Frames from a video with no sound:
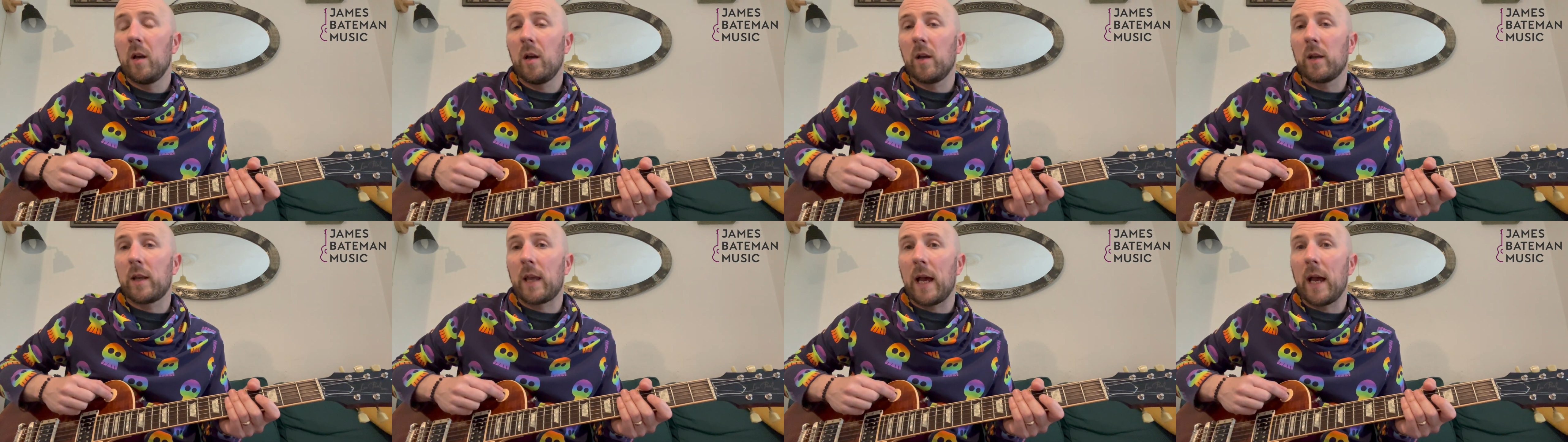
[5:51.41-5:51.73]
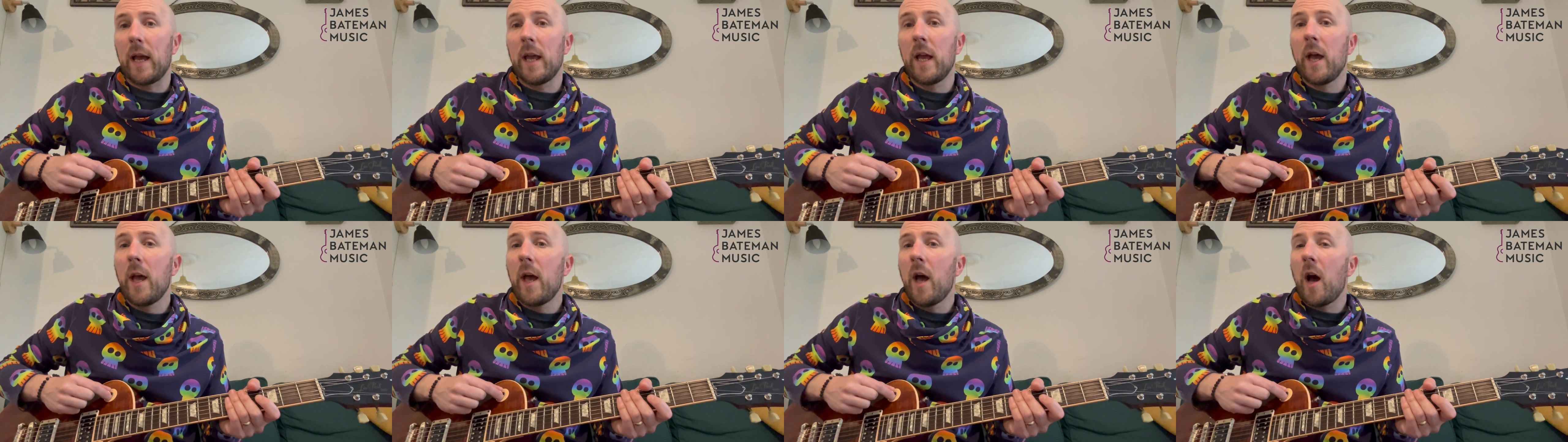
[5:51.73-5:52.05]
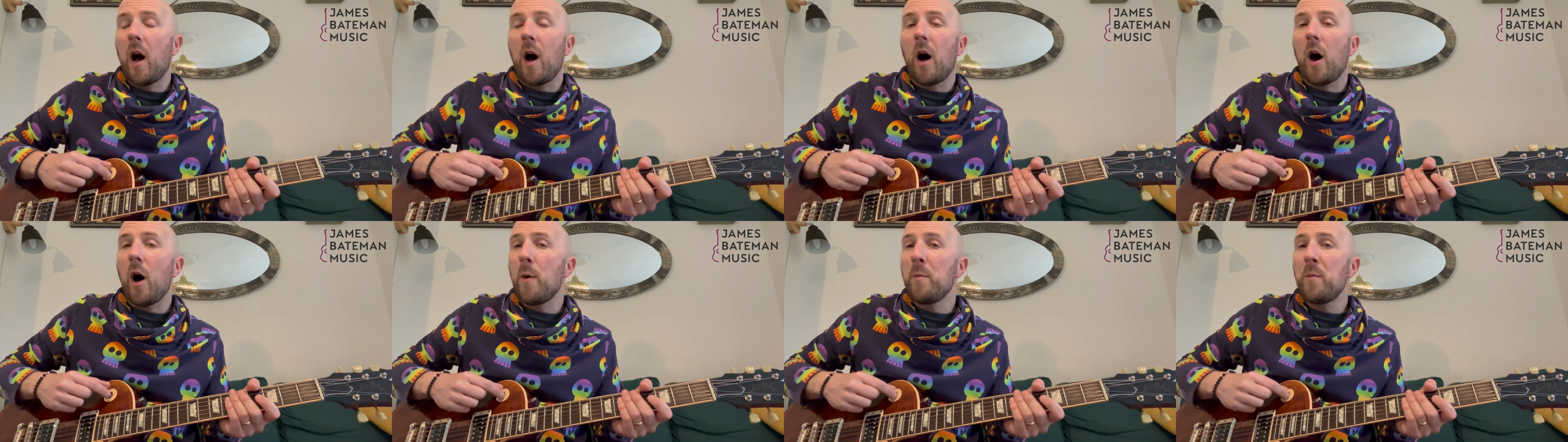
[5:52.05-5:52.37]
Okay,
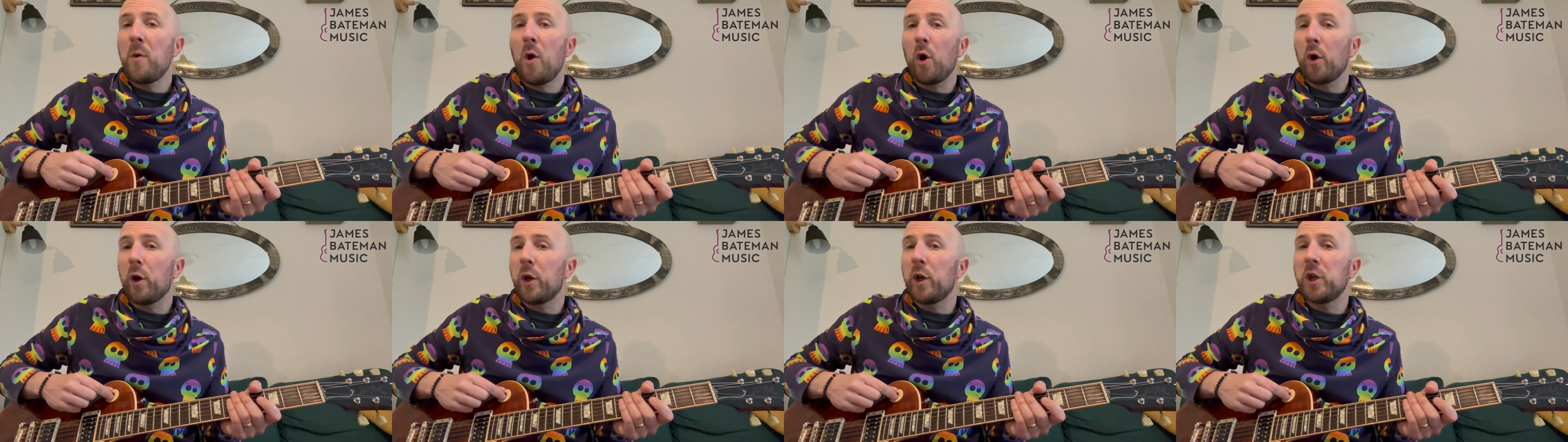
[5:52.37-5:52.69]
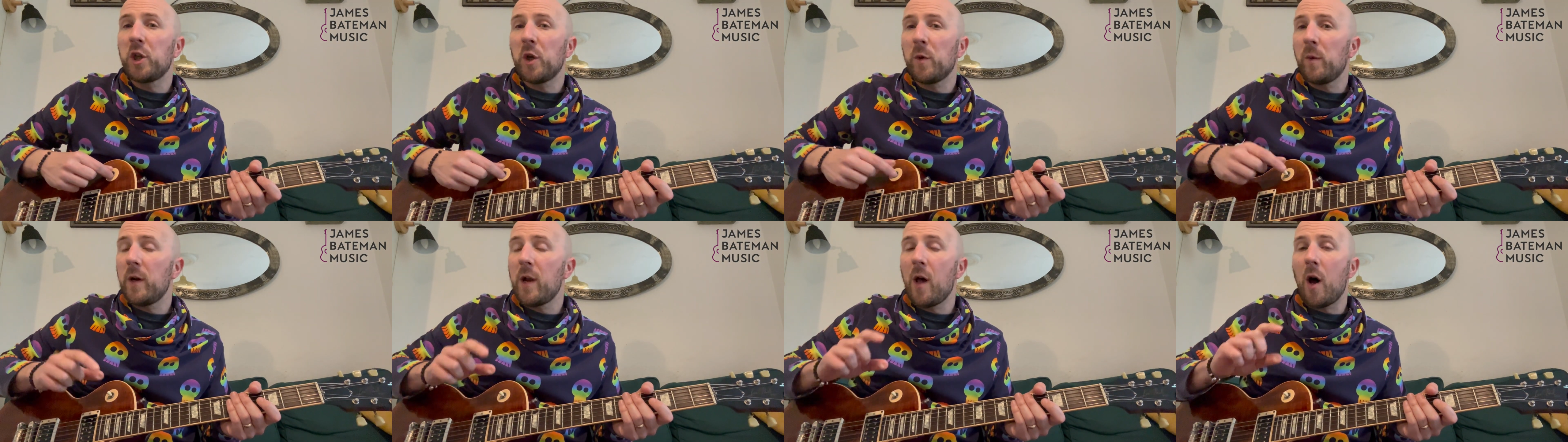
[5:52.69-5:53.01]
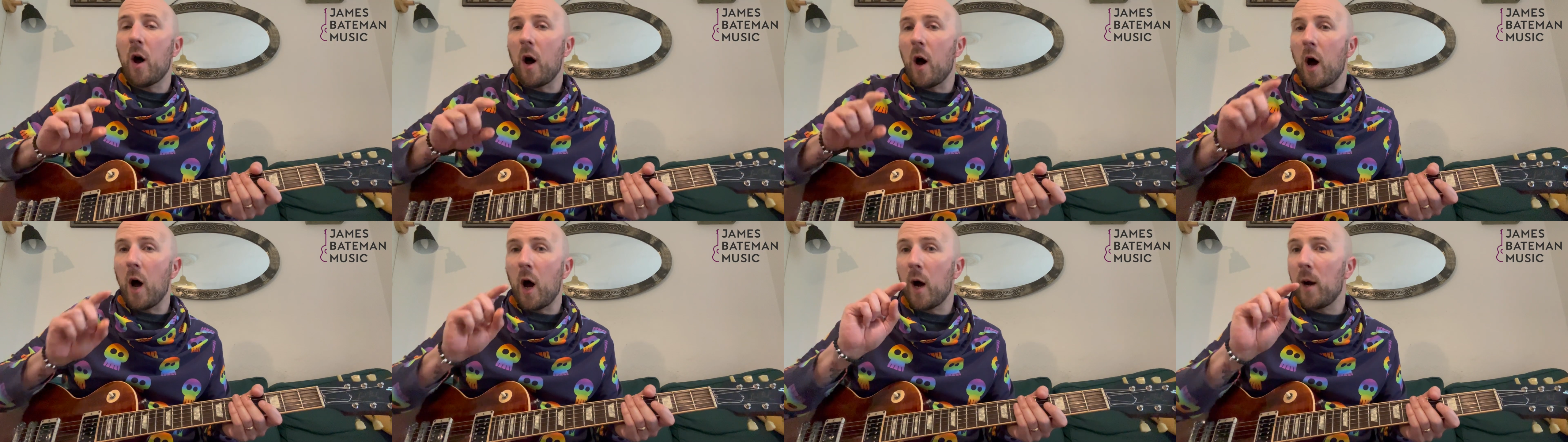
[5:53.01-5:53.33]
I'm not going to do a
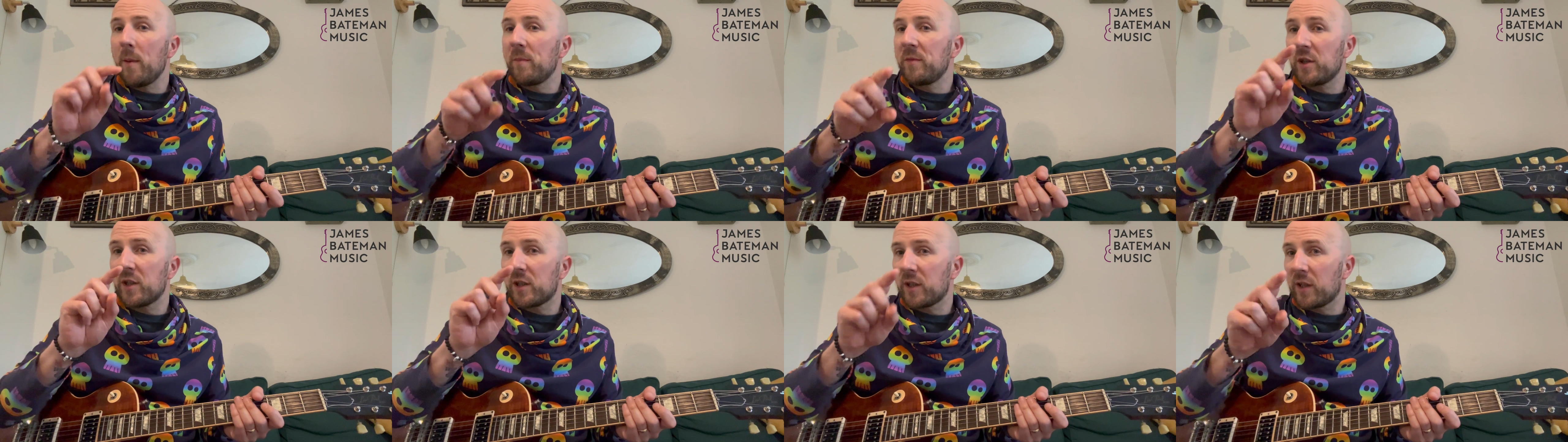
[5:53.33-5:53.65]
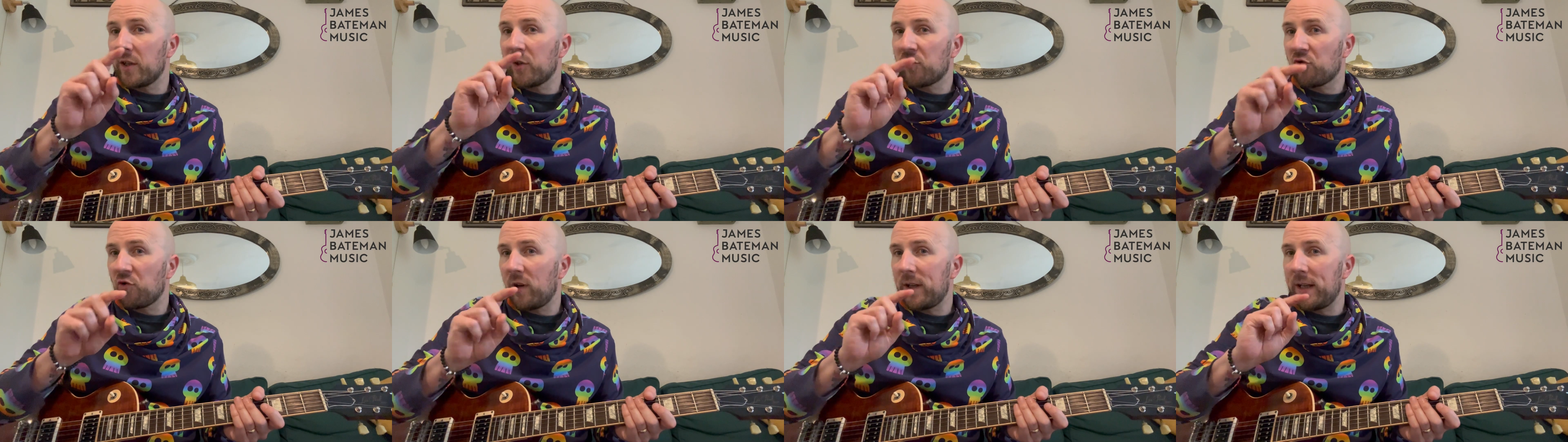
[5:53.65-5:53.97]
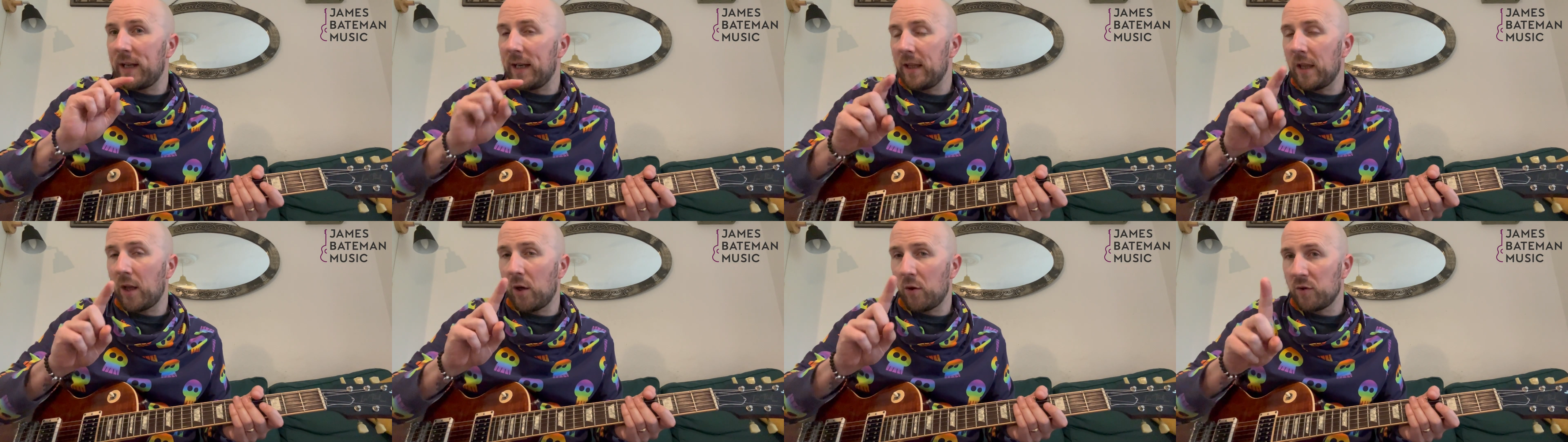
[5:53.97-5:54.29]
lot. I'm just going to try and
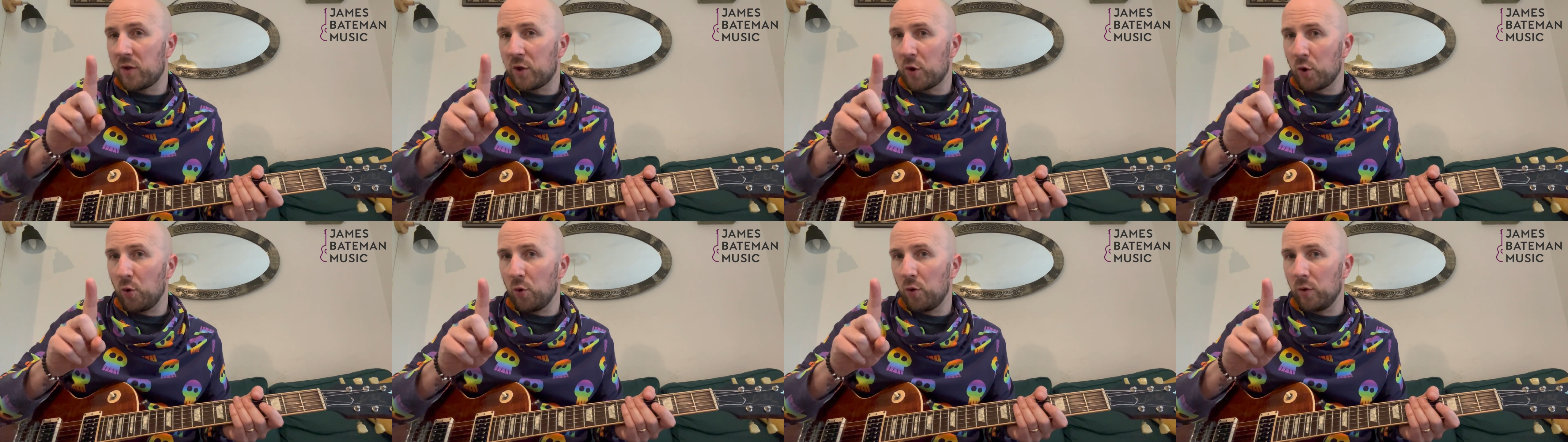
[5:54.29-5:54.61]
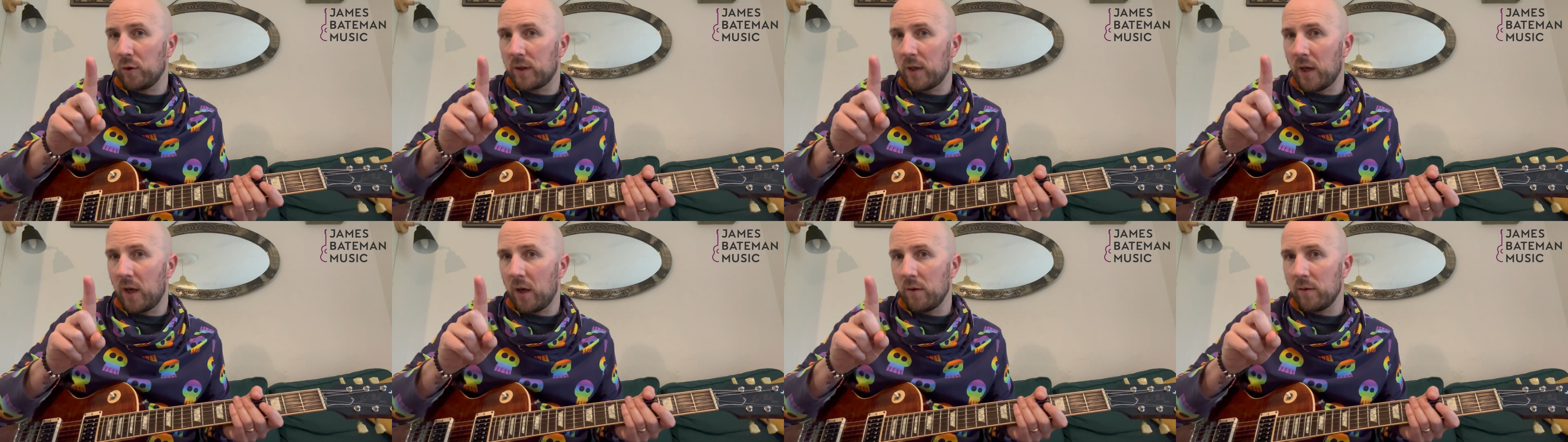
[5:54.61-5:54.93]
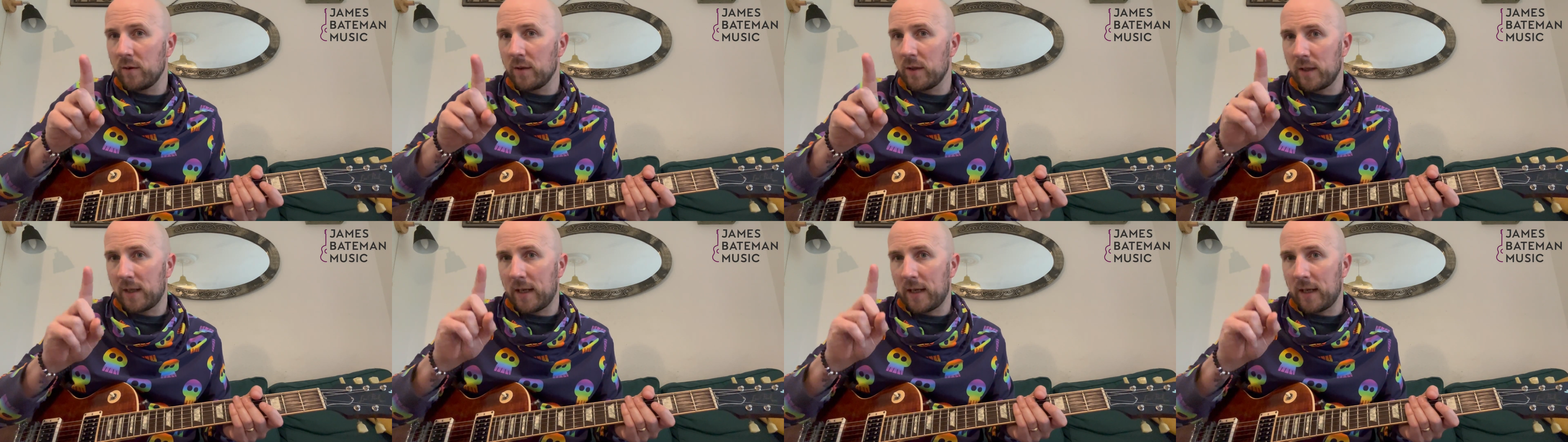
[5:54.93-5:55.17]
hit those chord tones.